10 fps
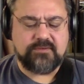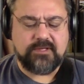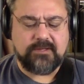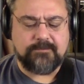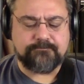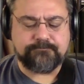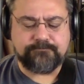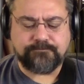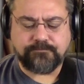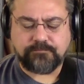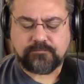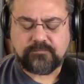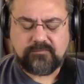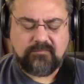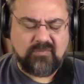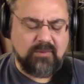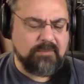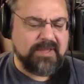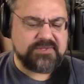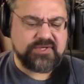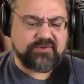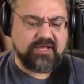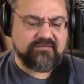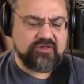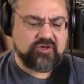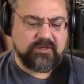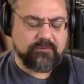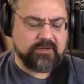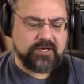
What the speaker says: But basically, eventually